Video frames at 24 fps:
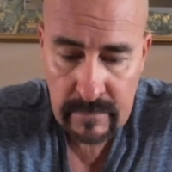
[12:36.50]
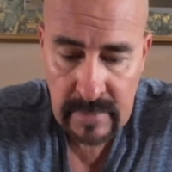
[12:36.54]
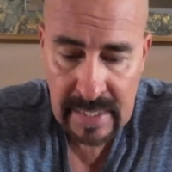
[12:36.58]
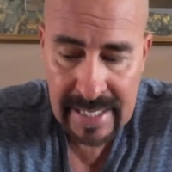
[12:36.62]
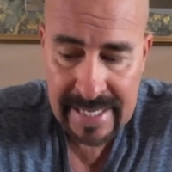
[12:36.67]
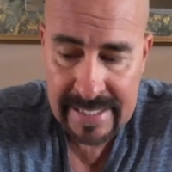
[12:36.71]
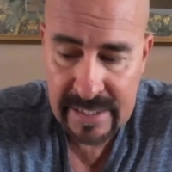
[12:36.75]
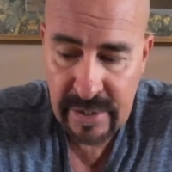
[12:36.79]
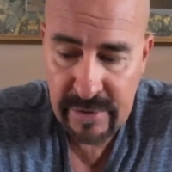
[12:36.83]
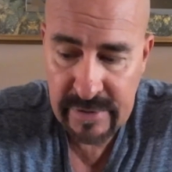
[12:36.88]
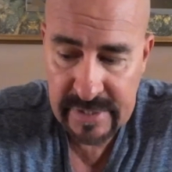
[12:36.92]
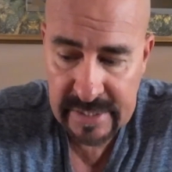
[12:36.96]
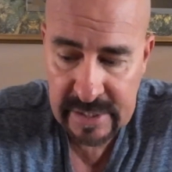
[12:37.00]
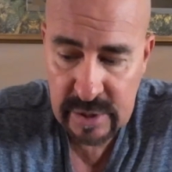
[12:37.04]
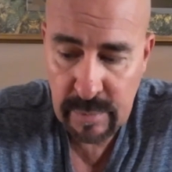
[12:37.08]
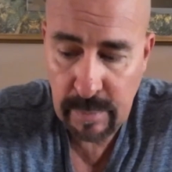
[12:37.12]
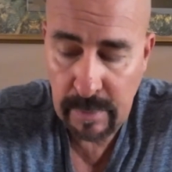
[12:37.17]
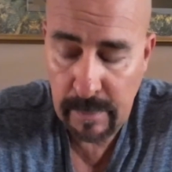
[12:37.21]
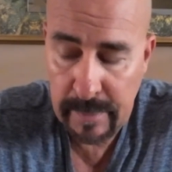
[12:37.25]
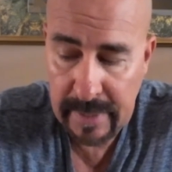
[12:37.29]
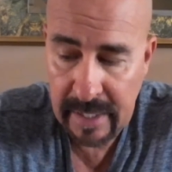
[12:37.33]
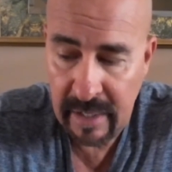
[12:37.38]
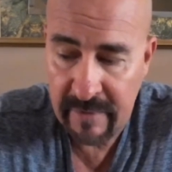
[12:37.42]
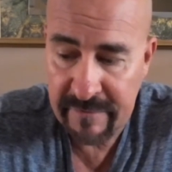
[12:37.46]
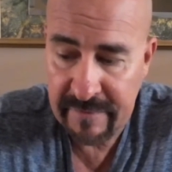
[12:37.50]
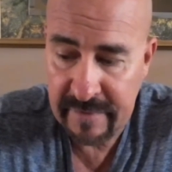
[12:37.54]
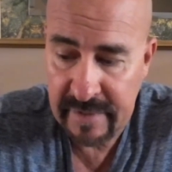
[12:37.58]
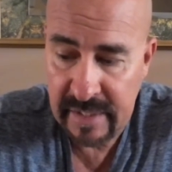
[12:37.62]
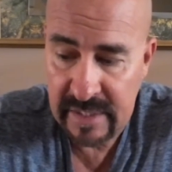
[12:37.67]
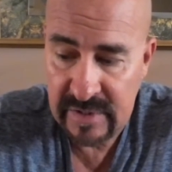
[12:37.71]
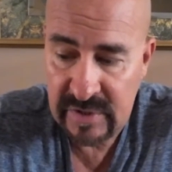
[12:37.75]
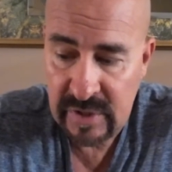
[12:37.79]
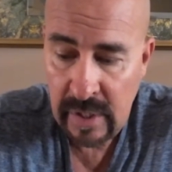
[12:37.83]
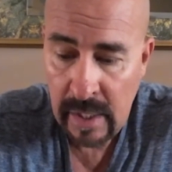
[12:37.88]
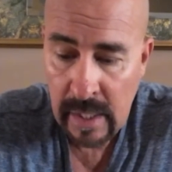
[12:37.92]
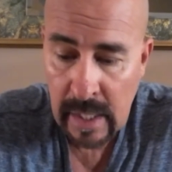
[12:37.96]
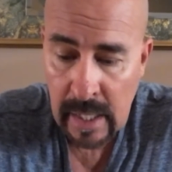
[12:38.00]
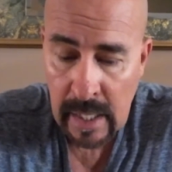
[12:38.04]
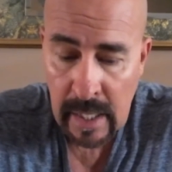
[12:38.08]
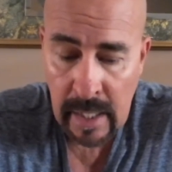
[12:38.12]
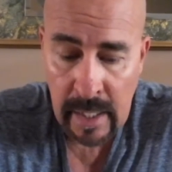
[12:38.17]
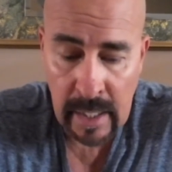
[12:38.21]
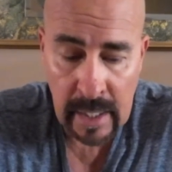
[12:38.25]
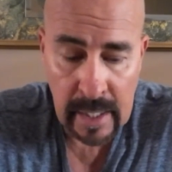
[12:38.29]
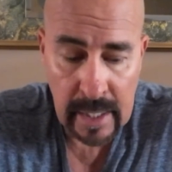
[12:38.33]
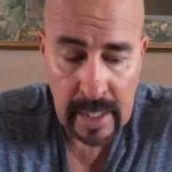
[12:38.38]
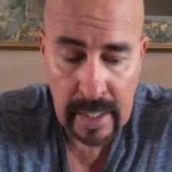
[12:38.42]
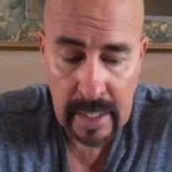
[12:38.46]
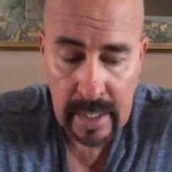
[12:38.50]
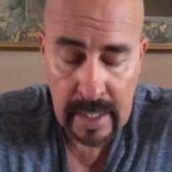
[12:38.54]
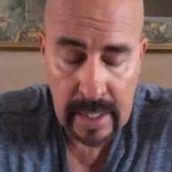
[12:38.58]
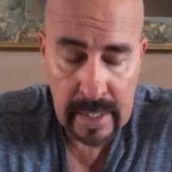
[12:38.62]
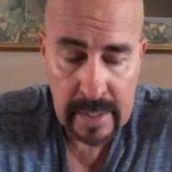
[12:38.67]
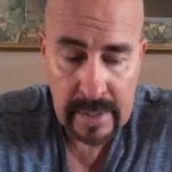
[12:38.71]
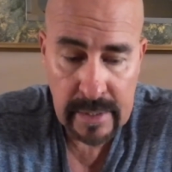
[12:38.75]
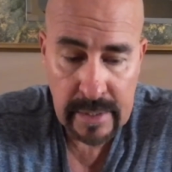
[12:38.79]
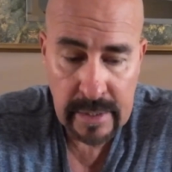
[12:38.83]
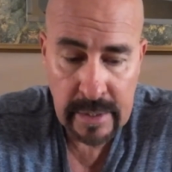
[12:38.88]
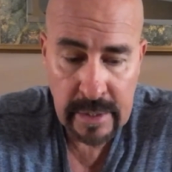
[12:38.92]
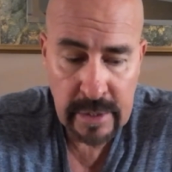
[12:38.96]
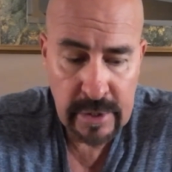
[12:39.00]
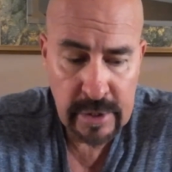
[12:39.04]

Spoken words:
and you need to prepare for this. And